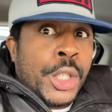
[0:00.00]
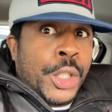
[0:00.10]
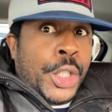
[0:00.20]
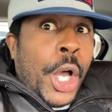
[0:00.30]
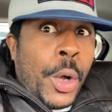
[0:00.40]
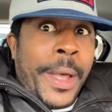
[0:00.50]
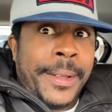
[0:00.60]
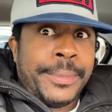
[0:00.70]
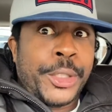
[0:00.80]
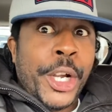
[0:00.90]
So
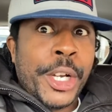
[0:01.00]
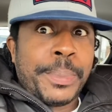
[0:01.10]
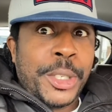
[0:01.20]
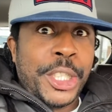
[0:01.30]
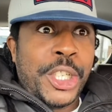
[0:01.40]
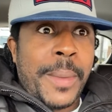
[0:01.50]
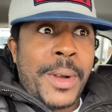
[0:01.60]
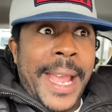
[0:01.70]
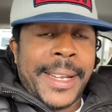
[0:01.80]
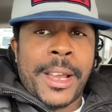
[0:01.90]
turn up to the job
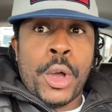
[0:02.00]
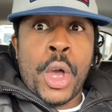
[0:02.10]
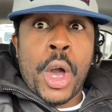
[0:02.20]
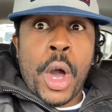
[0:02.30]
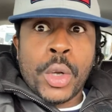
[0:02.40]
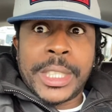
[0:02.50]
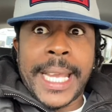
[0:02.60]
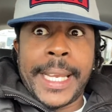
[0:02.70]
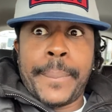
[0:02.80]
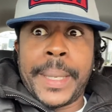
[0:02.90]
right now.
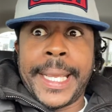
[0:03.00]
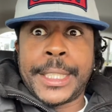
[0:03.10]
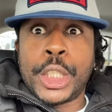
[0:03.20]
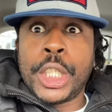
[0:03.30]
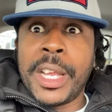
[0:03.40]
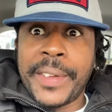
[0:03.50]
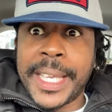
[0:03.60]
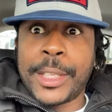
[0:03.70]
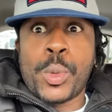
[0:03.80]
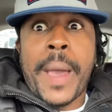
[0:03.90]
Outside the place, you never
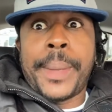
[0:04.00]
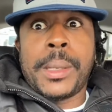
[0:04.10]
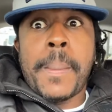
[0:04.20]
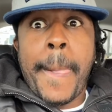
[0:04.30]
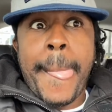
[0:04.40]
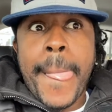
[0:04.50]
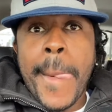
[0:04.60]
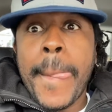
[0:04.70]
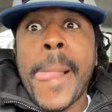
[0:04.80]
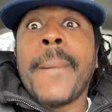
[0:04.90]
guess what happened.
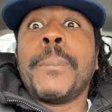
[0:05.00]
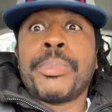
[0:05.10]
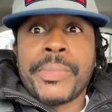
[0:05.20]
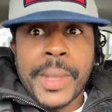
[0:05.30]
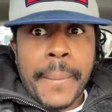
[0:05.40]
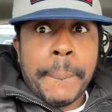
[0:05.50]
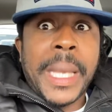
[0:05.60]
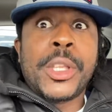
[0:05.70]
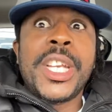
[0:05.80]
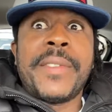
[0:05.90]

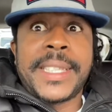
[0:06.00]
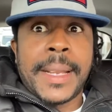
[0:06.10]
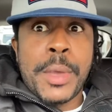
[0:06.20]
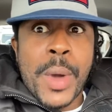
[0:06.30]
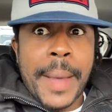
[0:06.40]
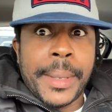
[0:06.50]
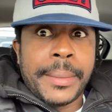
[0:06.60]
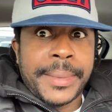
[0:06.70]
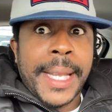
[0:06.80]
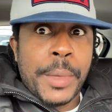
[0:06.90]
Betty never tell me what
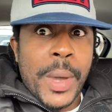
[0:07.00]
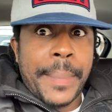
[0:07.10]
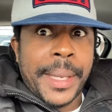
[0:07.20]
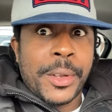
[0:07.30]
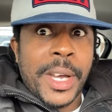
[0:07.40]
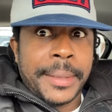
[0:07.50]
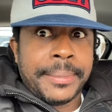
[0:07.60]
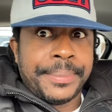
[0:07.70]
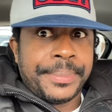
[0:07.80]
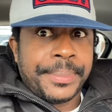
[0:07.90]
happened. Tell me what happened. Go on.
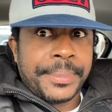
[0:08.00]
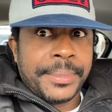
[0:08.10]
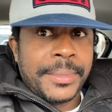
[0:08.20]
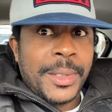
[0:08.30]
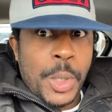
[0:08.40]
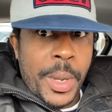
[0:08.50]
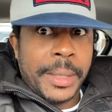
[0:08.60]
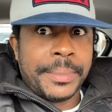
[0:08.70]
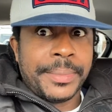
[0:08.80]
Go on.